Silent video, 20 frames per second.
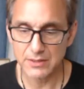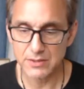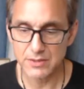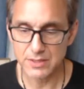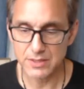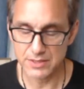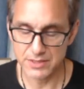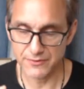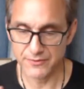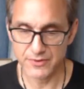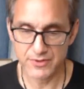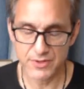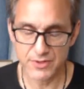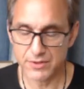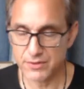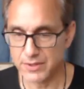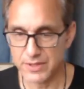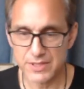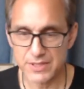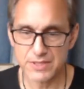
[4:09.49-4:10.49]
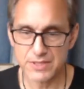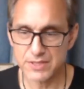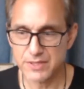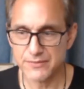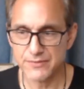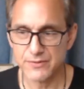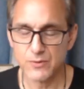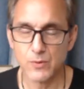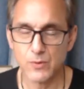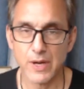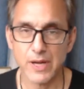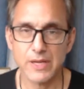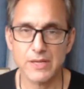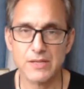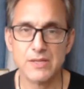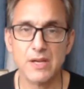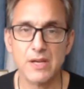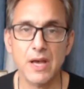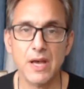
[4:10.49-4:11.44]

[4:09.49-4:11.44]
to different degrees and different ways,